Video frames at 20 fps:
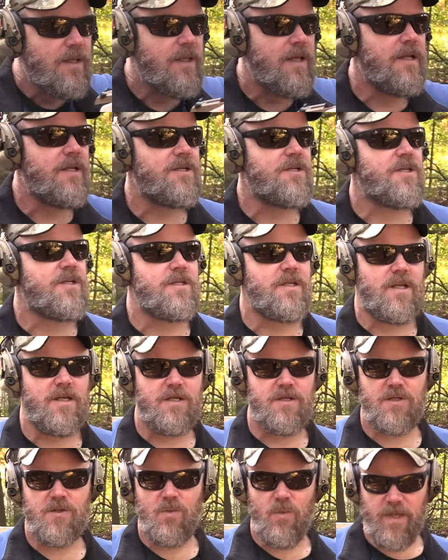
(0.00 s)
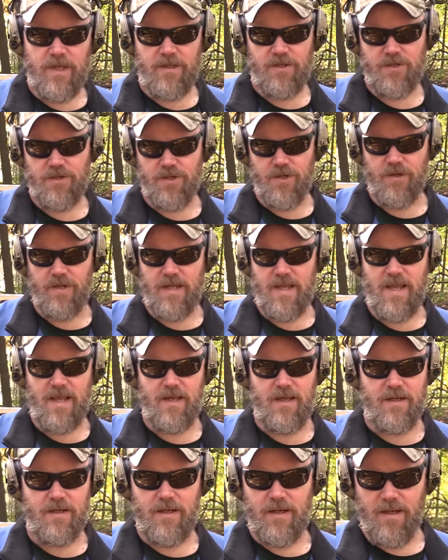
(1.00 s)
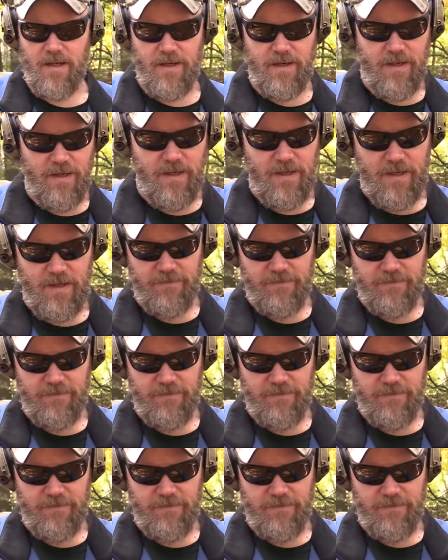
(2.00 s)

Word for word: That is just a sweet shooting handgun.